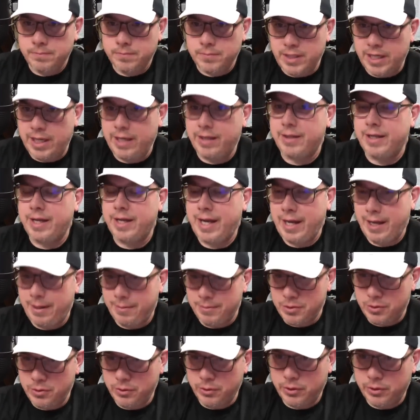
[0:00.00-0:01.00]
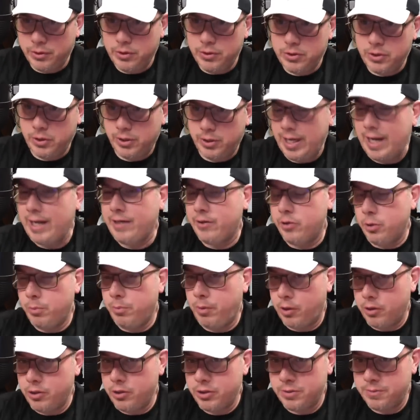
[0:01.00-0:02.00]
Yeah, they absolutely used to. And I do
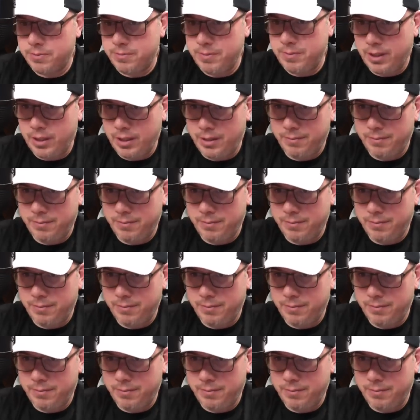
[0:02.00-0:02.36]
purchase,